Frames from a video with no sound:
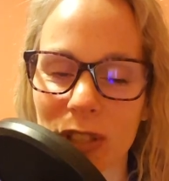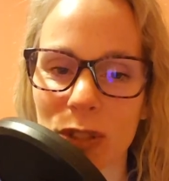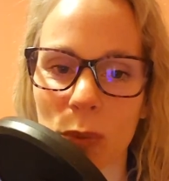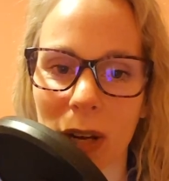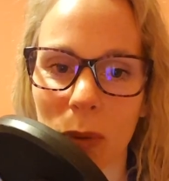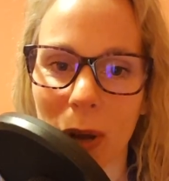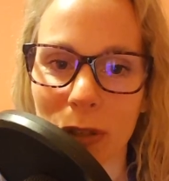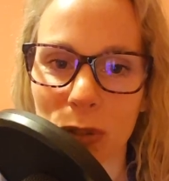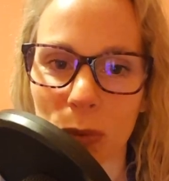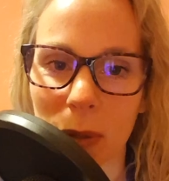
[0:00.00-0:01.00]
is what I
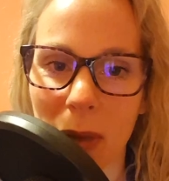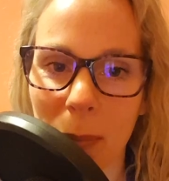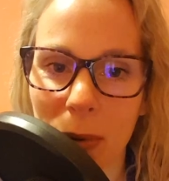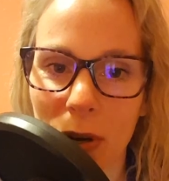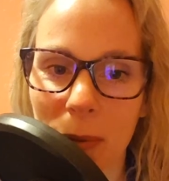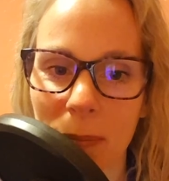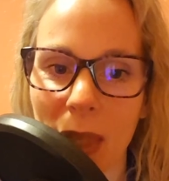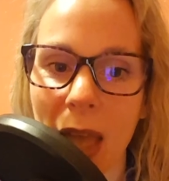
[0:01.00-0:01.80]
want you to remember.